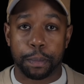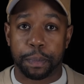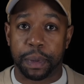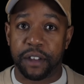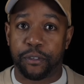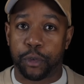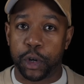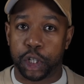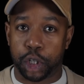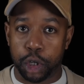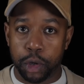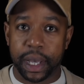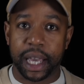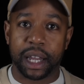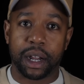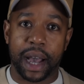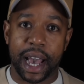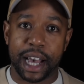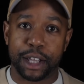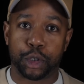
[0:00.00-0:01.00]
but if we do
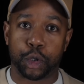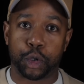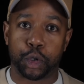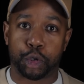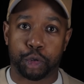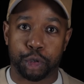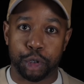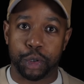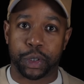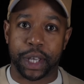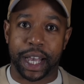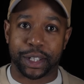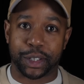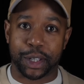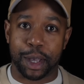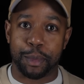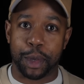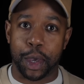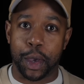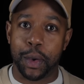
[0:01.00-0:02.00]
get our hands on True's
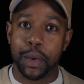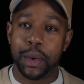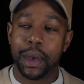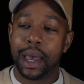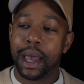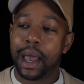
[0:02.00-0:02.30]
SMU,